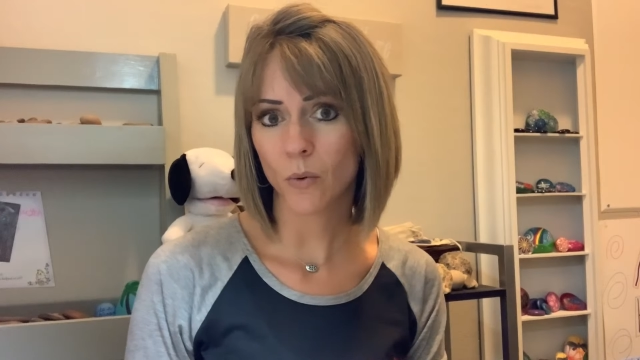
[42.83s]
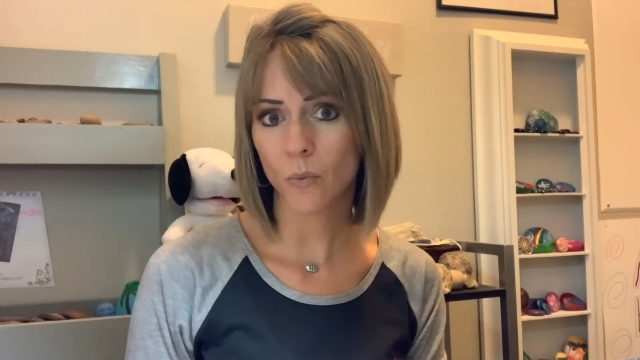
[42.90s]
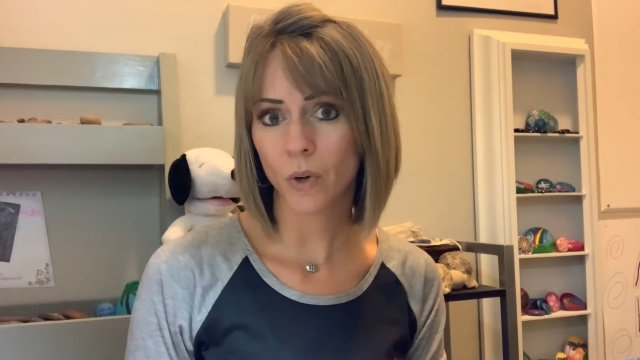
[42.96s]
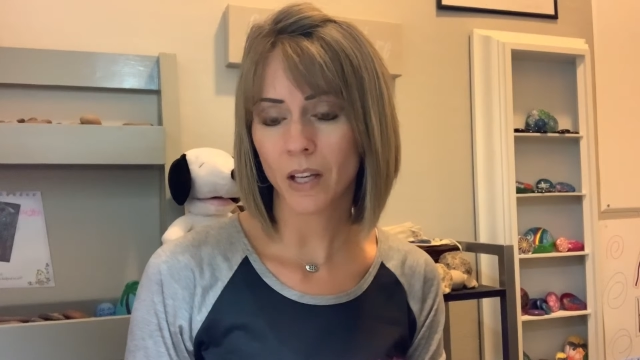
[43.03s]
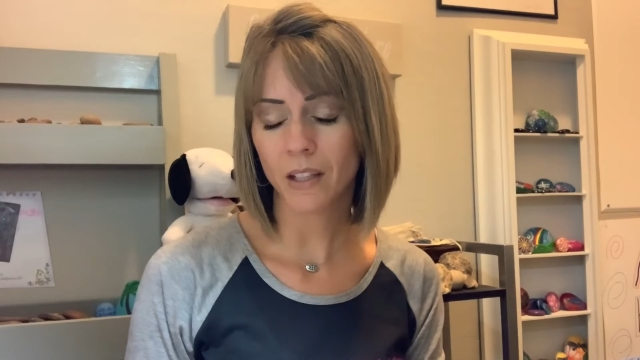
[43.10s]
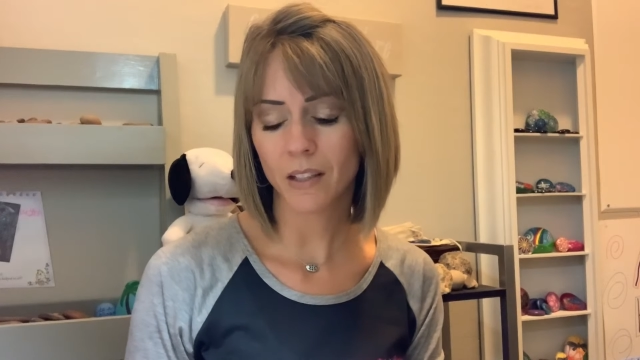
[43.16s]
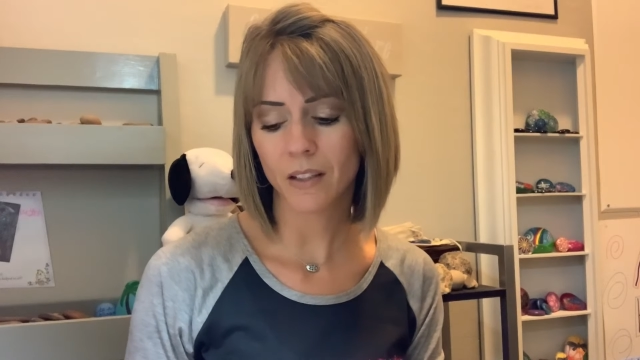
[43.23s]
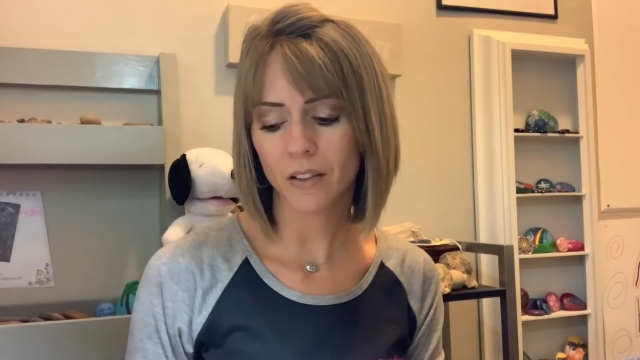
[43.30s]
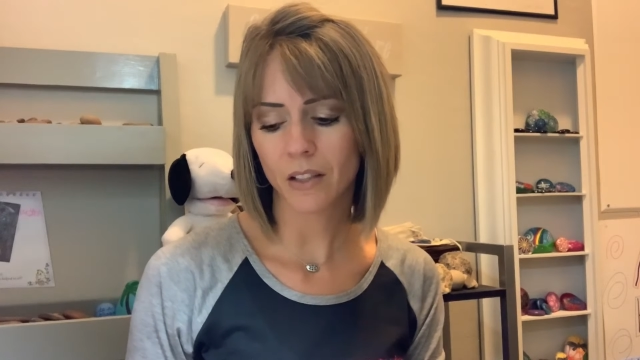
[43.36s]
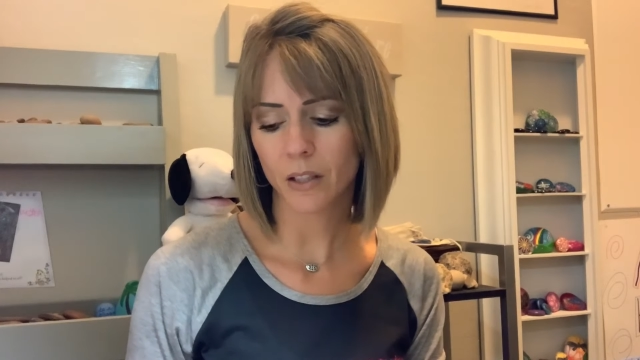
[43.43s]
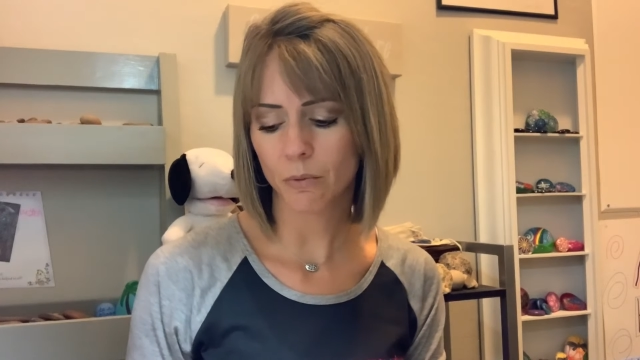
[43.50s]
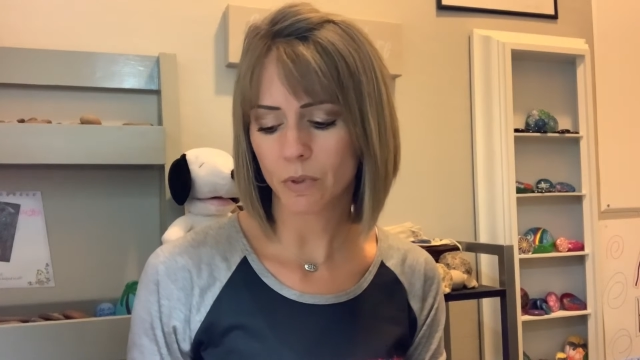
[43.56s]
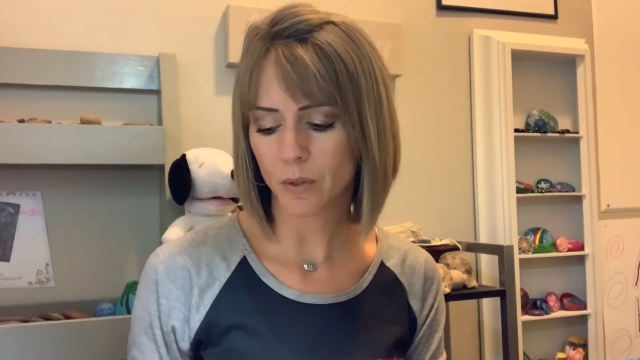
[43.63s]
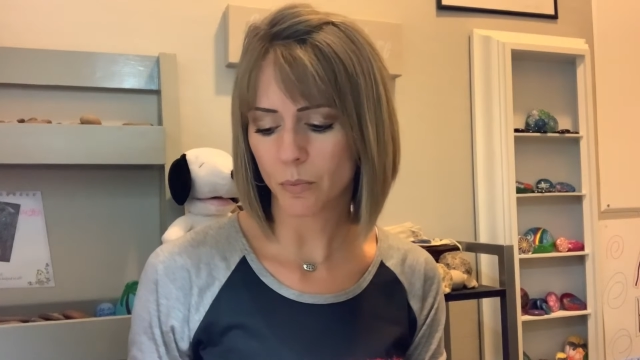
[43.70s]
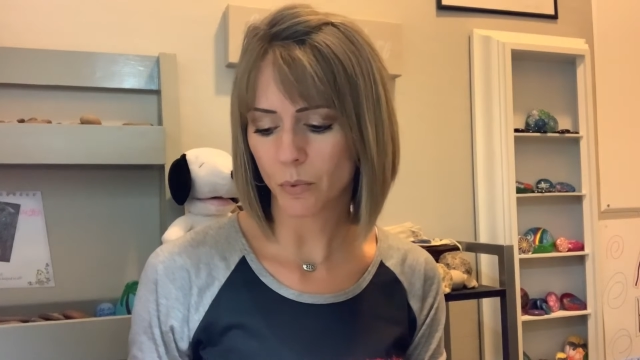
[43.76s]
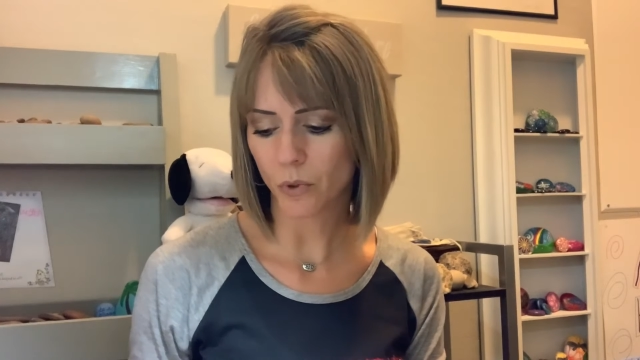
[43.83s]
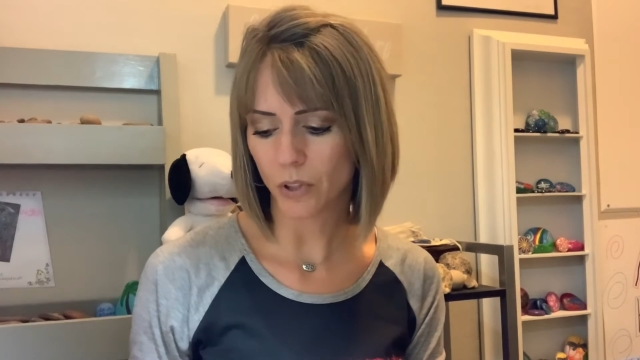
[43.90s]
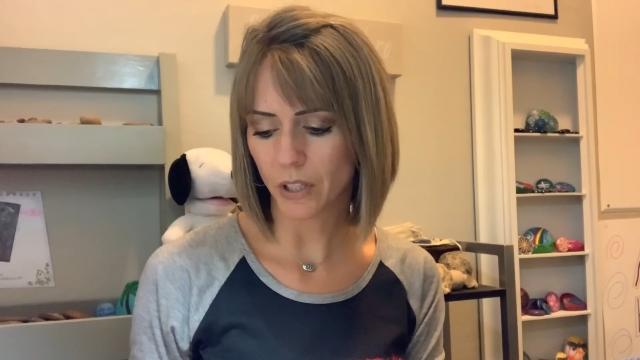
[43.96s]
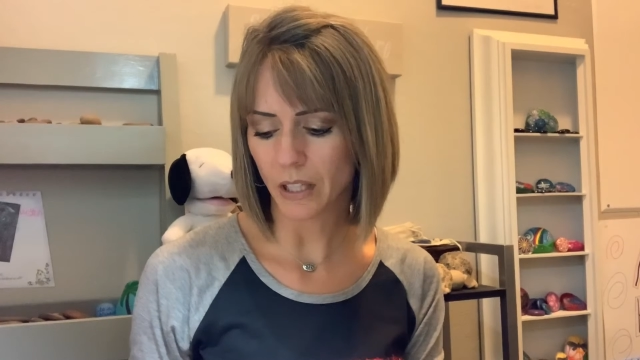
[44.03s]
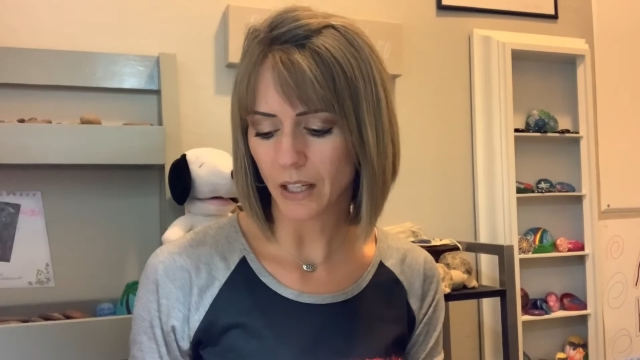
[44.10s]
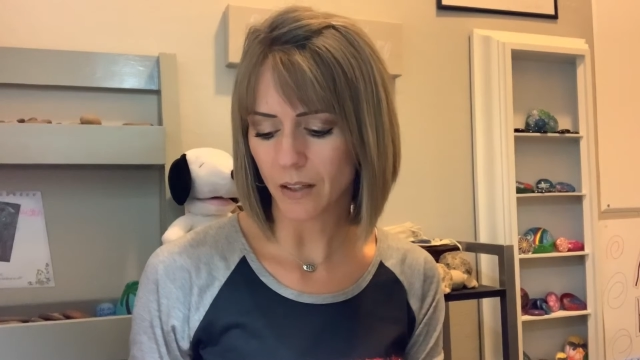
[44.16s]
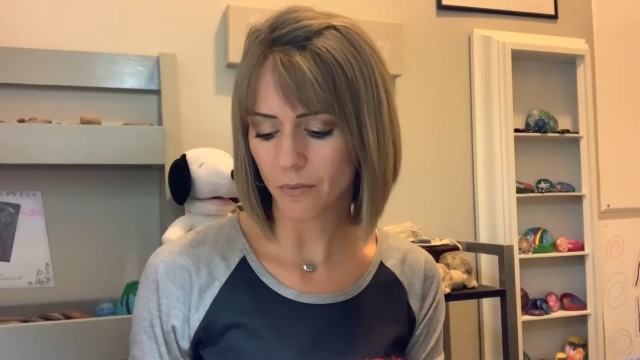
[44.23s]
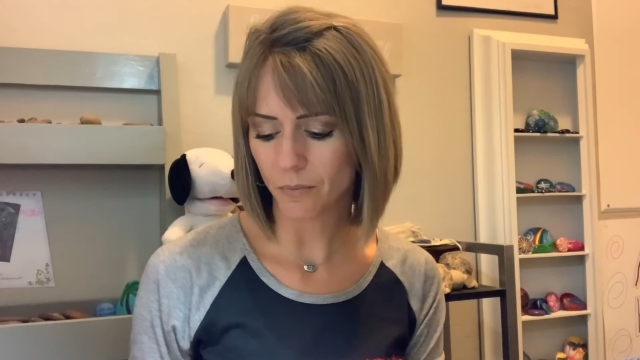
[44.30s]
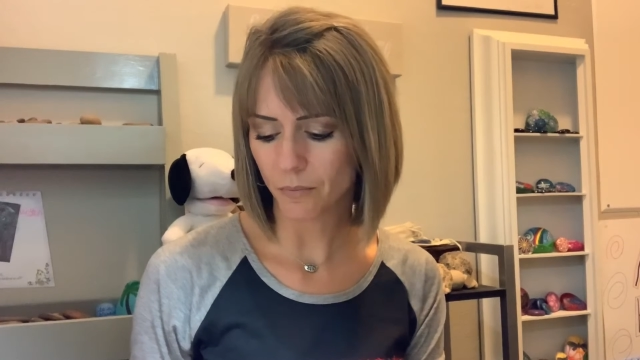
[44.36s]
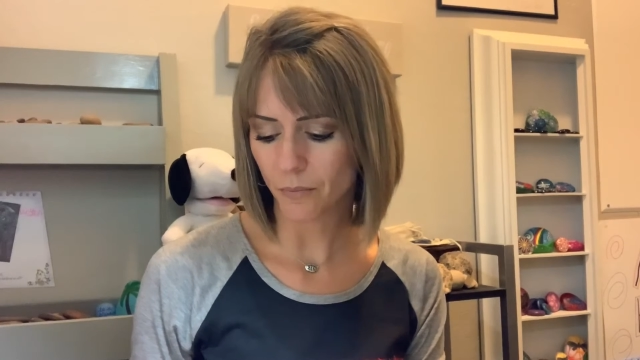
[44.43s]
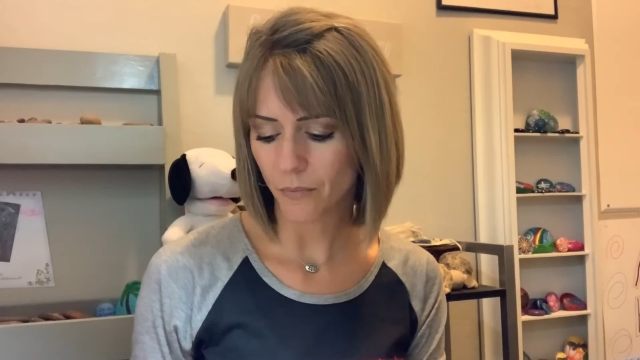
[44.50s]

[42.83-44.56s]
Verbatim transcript: what year he was born in.